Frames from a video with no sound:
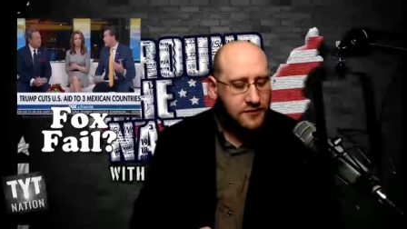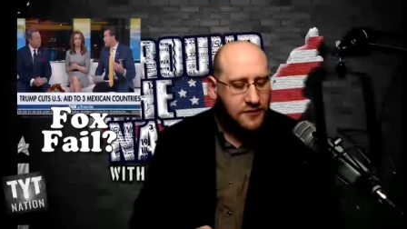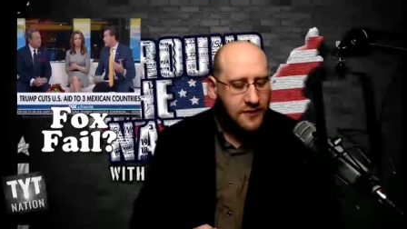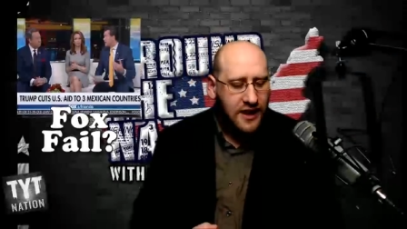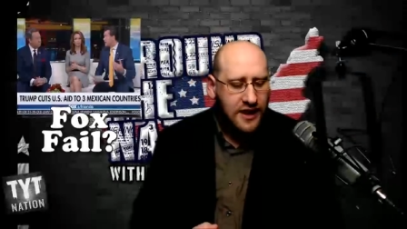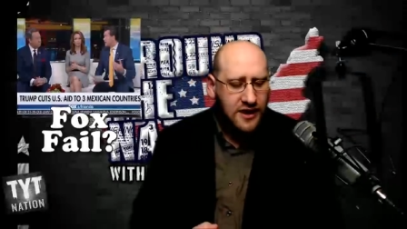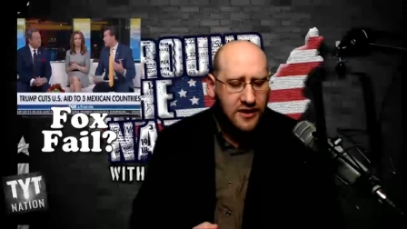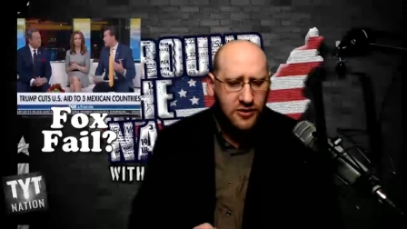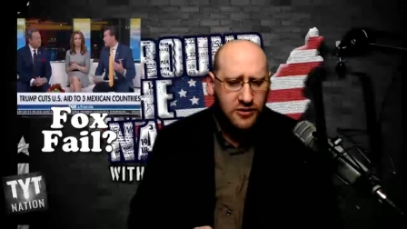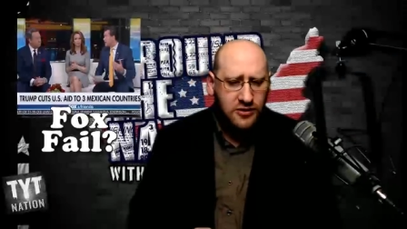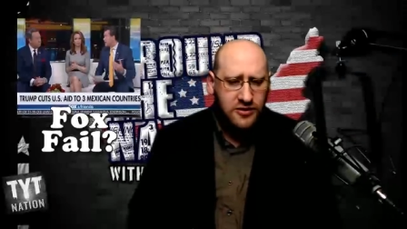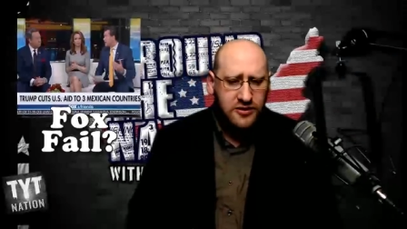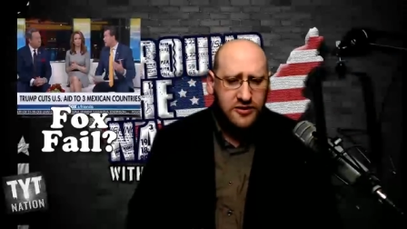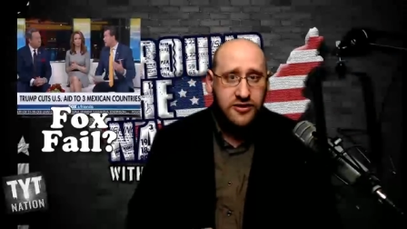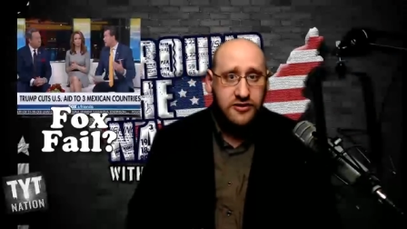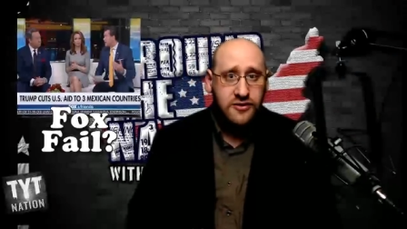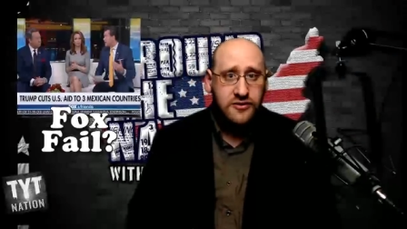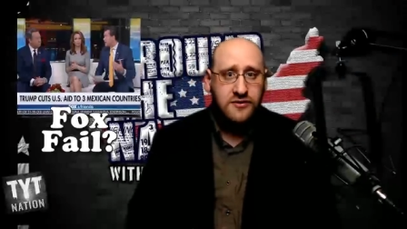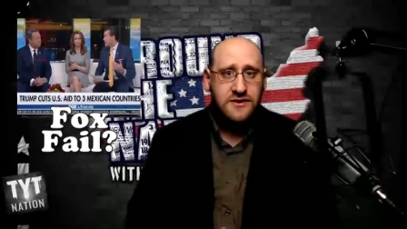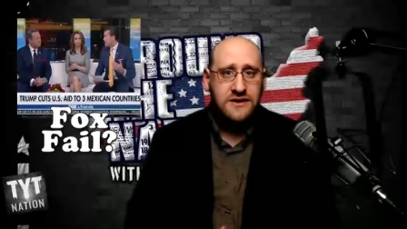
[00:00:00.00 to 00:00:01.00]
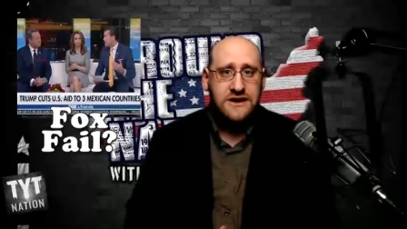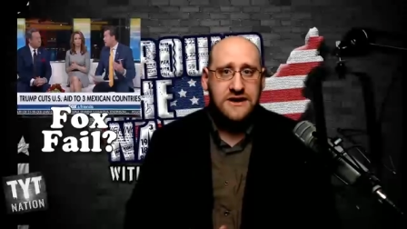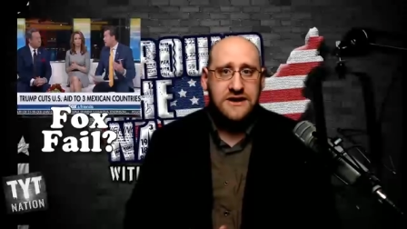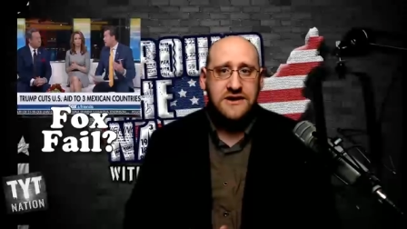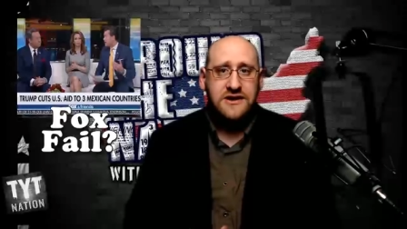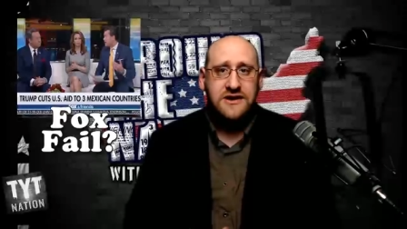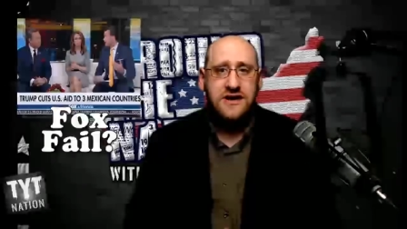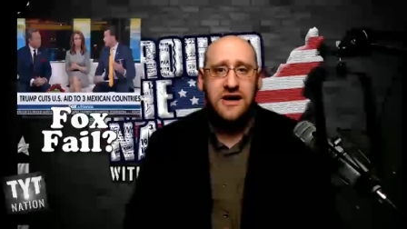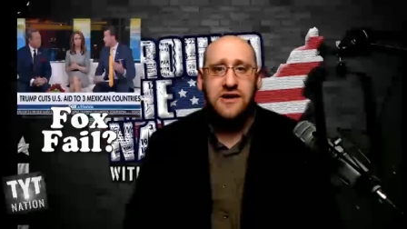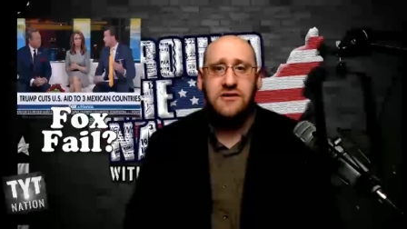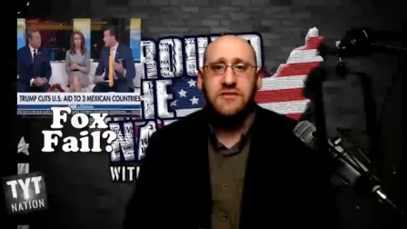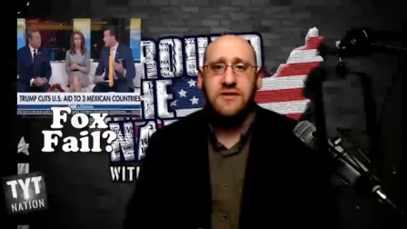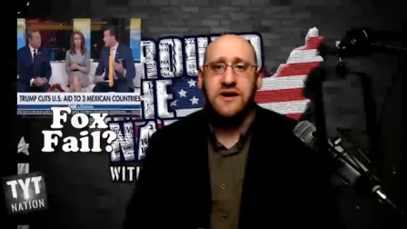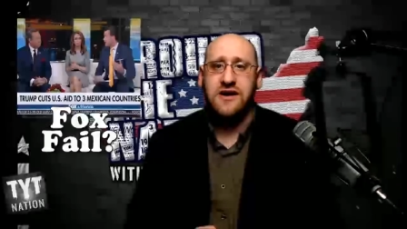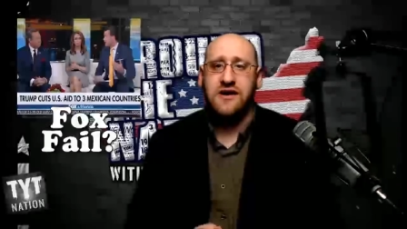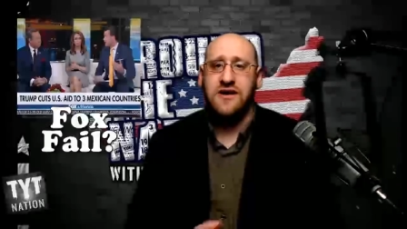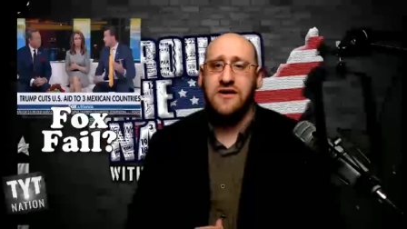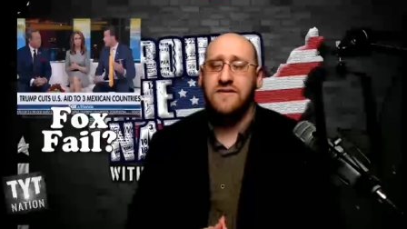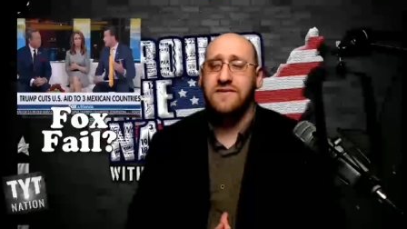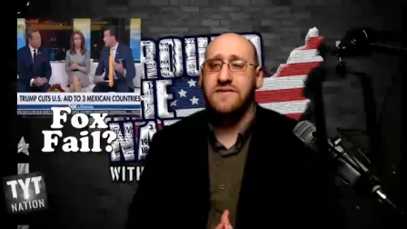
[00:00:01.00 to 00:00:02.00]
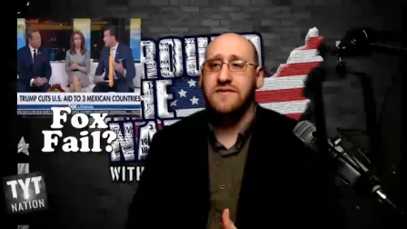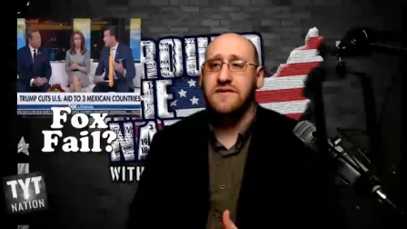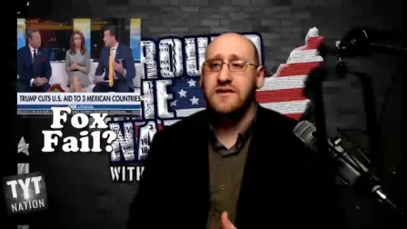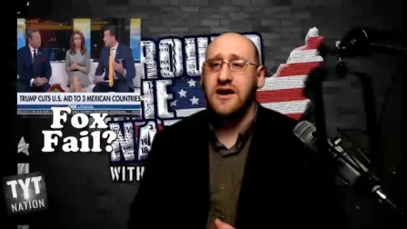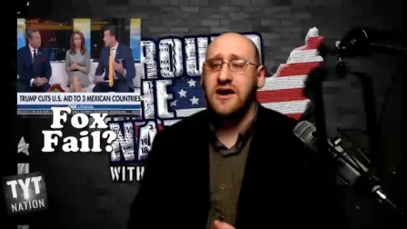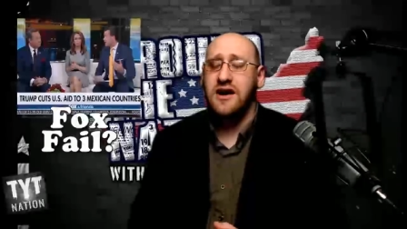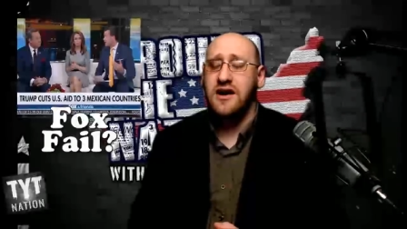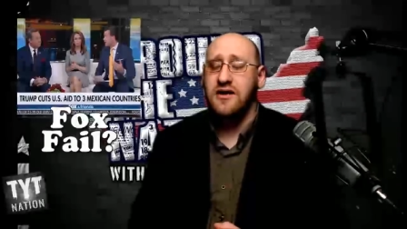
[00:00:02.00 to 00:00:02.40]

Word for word: In order to get rid of uh,